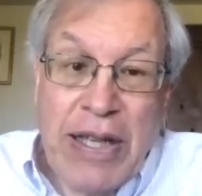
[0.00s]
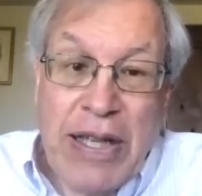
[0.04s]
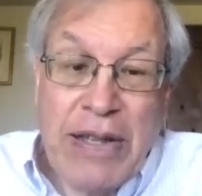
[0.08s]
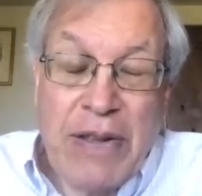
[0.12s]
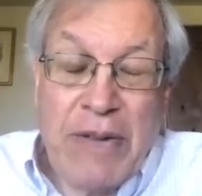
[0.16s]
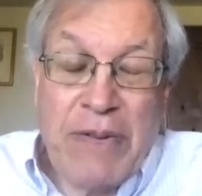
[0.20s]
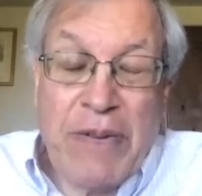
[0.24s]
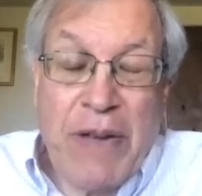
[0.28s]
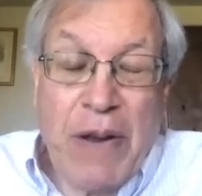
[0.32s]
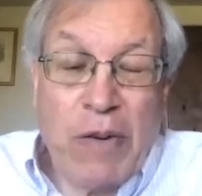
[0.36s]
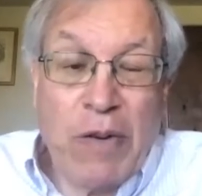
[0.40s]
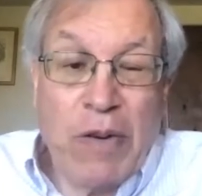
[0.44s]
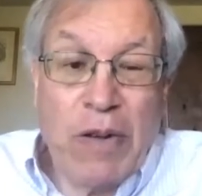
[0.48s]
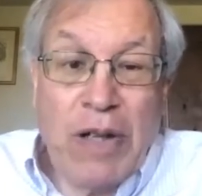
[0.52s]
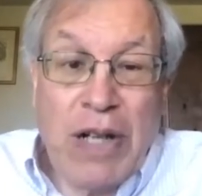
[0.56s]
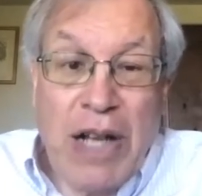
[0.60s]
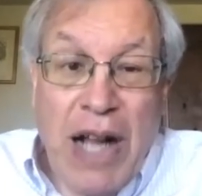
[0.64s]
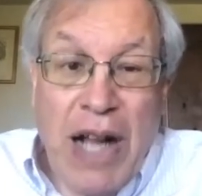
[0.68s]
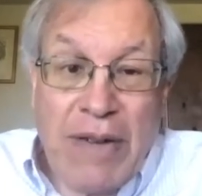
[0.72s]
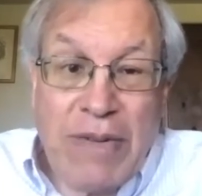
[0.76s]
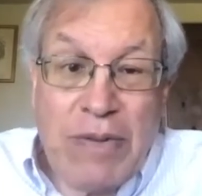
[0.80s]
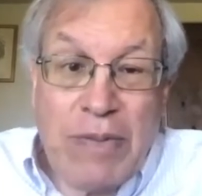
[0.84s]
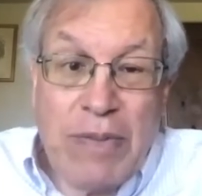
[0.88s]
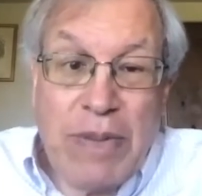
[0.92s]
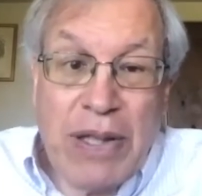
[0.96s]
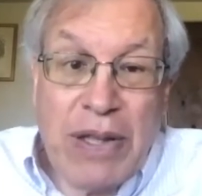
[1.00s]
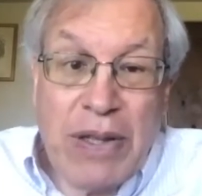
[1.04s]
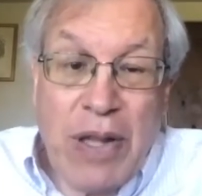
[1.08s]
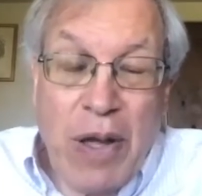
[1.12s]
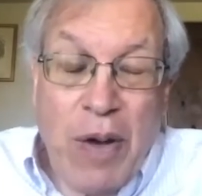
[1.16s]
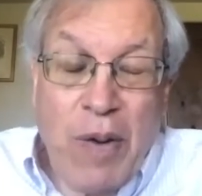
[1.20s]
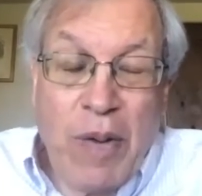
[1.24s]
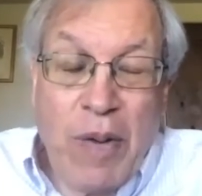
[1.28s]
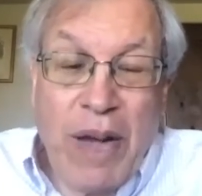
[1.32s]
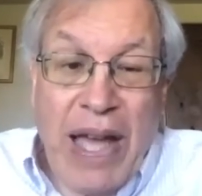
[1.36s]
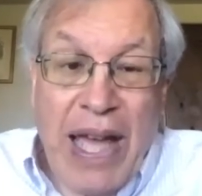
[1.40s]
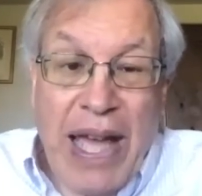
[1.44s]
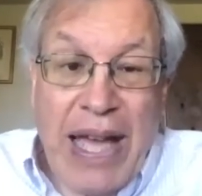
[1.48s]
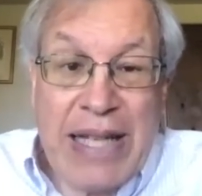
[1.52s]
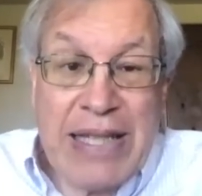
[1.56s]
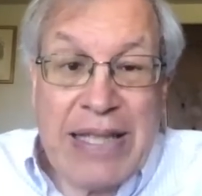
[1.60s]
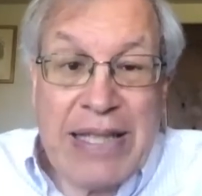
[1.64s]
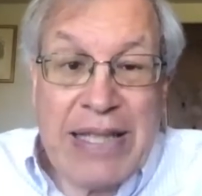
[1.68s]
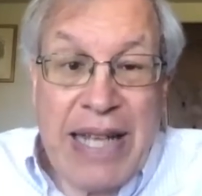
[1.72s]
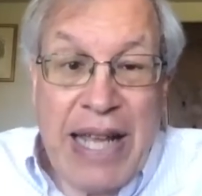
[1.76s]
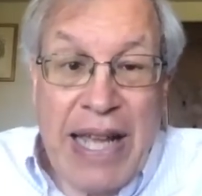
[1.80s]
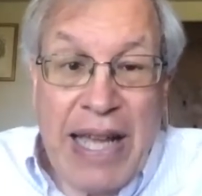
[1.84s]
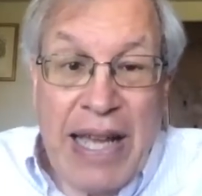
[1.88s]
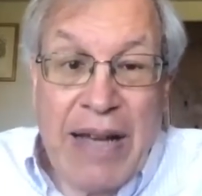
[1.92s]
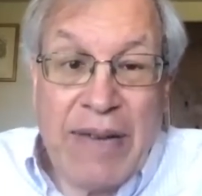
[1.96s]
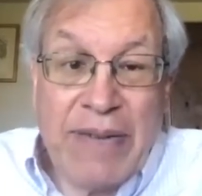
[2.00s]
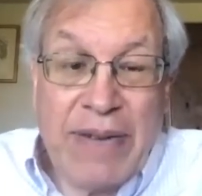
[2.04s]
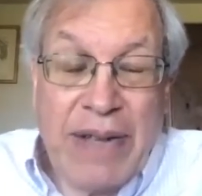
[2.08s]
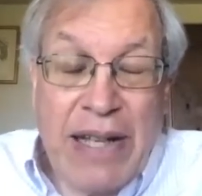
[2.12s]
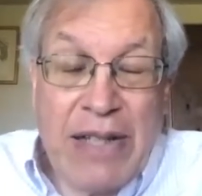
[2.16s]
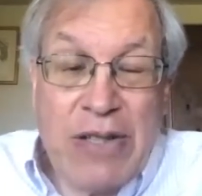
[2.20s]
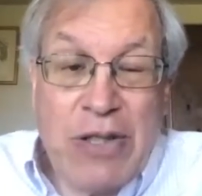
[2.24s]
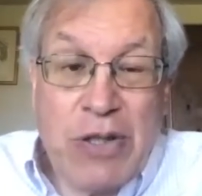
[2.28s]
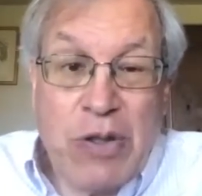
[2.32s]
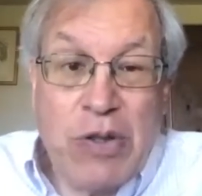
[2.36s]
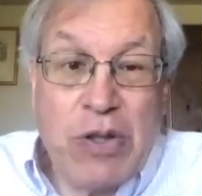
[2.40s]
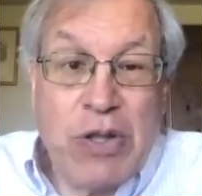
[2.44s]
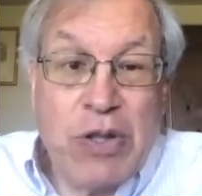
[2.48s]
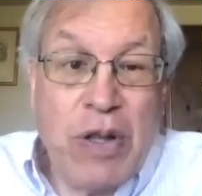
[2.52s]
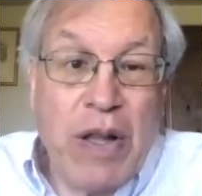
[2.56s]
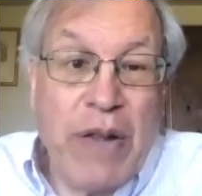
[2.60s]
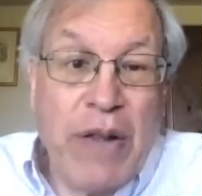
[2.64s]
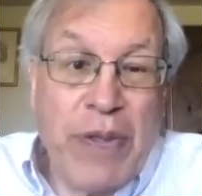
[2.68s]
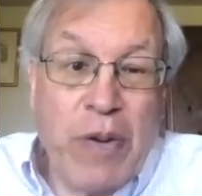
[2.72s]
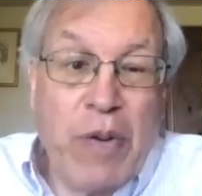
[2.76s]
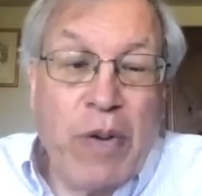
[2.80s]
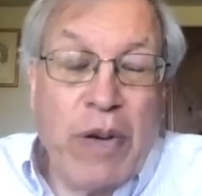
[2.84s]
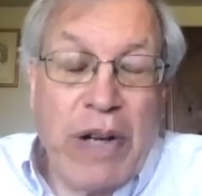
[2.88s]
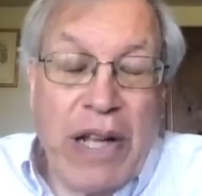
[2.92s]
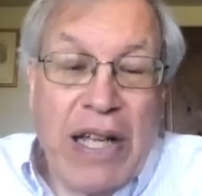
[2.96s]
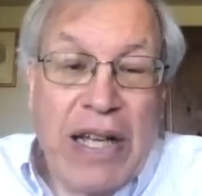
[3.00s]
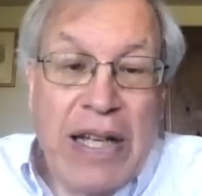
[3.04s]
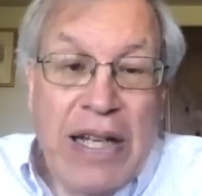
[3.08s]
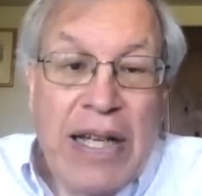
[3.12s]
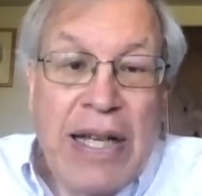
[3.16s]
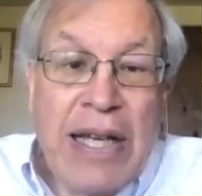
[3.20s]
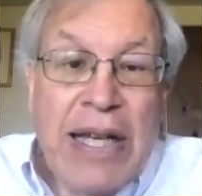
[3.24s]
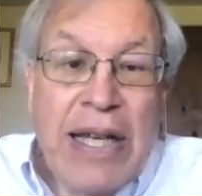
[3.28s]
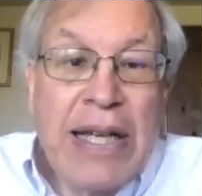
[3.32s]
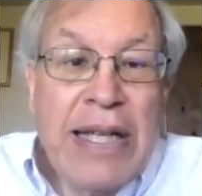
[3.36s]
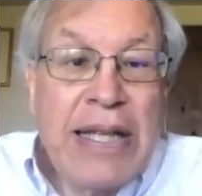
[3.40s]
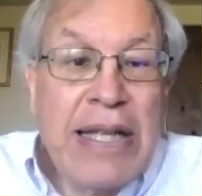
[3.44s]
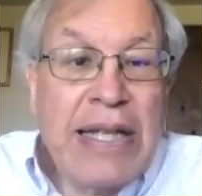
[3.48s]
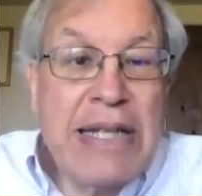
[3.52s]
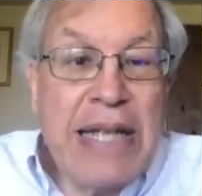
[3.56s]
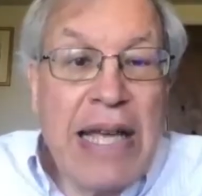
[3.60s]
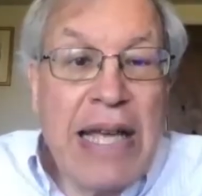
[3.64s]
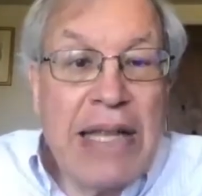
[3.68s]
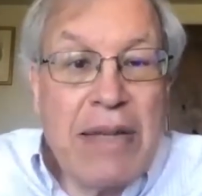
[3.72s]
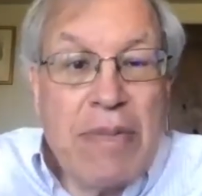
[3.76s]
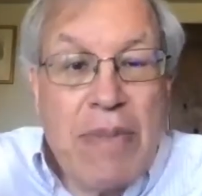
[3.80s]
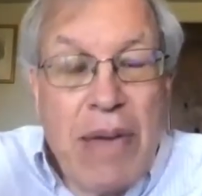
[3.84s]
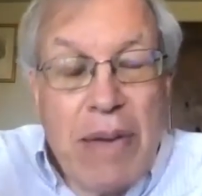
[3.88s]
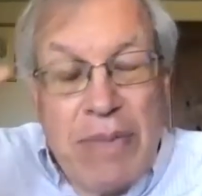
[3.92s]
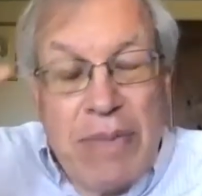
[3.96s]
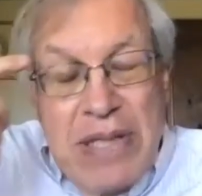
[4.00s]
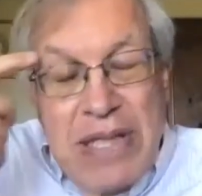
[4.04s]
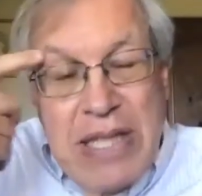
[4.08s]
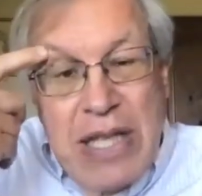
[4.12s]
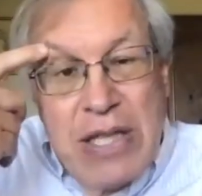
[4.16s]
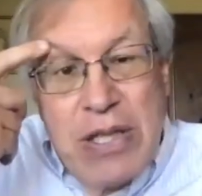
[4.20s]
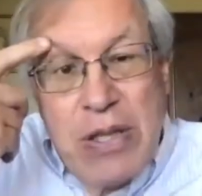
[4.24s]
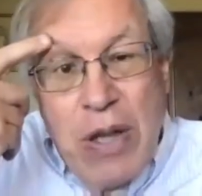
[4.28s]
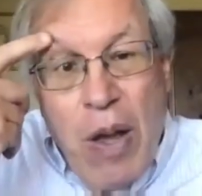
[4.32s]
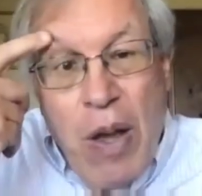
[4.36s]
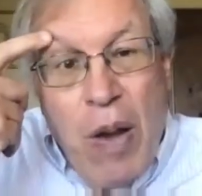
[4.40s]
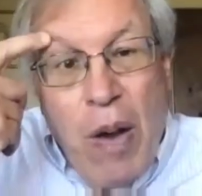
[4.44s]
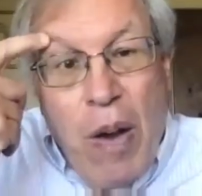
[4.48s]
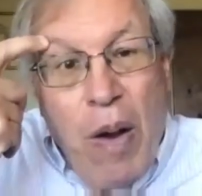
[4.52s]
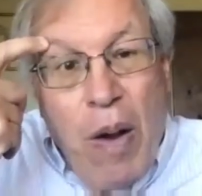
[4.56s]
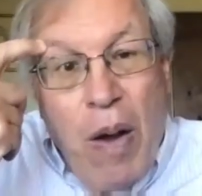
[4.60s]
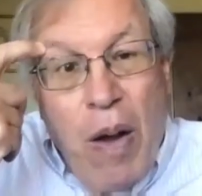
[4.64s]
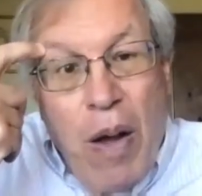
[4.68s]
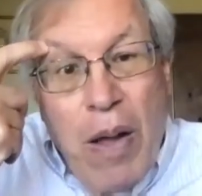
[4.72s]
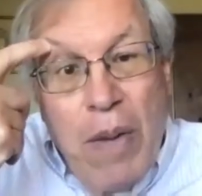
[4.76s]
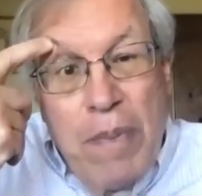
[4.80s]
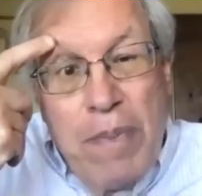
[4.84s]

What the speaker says: The federal government, though, has to have constitutional authority. The 10th Amendment says all